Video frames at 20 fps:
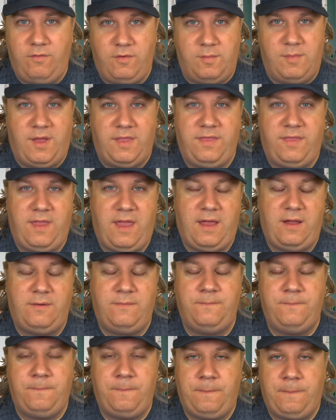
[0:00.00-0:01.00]
a month now,
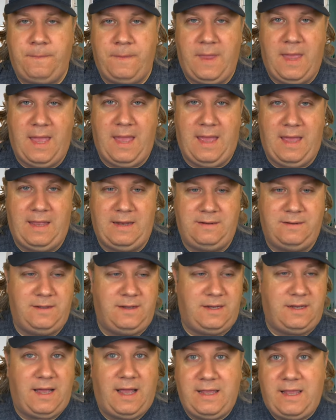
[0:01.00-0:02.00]
and
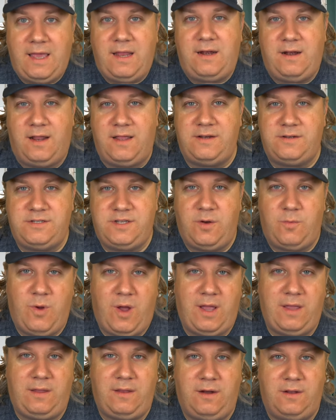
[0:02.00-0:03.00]
uh, I get it. I understand
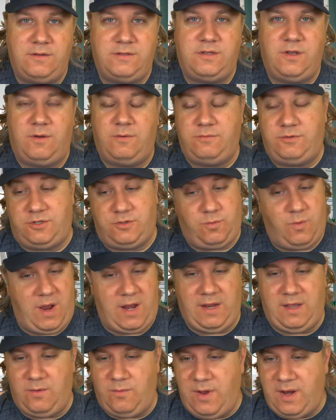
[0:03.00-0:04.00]
why, you know, so just
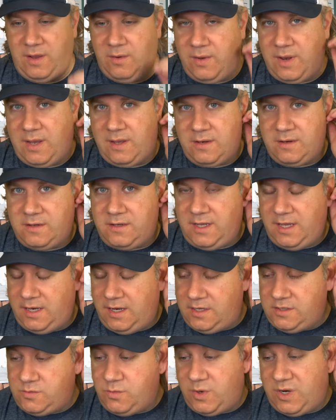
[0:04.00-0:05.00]
waiting and waiting and waiting. It, it
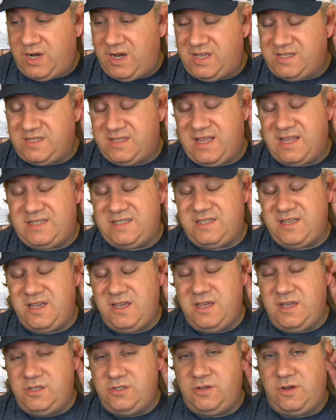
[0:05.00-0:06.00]
is what it is, and that's
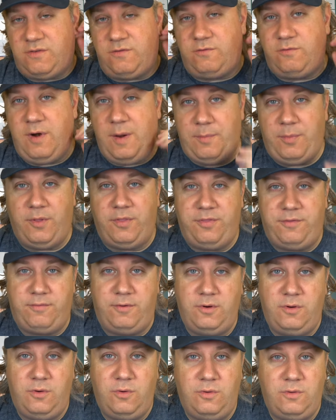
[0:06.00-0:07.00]
sort of rippled
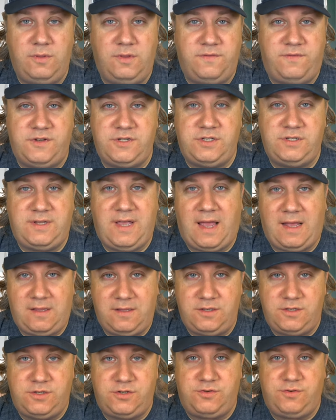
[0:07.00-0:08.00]
through the fishing tackle
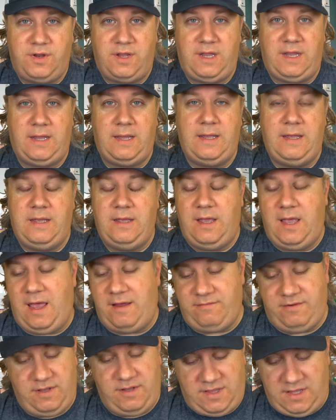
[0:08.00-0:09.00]
industry,
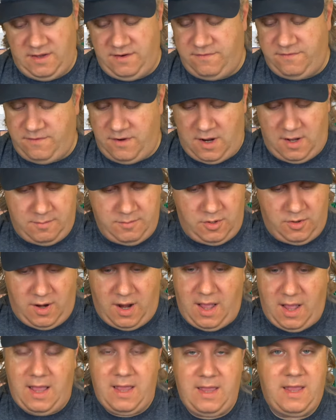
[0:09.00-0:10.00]
everything from your
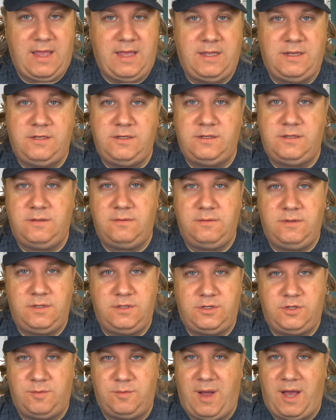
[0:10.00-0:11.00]
high-end
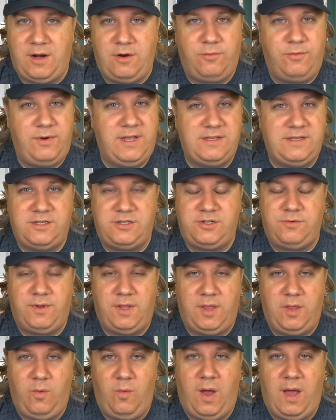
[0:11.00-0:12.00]
Shimano reels that you
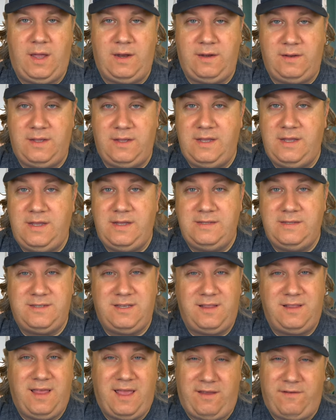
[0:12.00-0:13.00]
really want
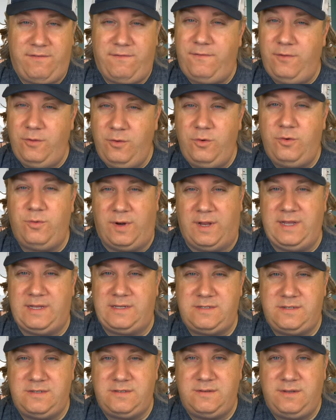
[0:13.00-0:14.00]
to like fluke
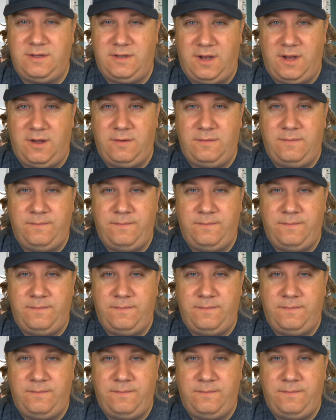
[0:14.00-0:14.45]
rigs, you know?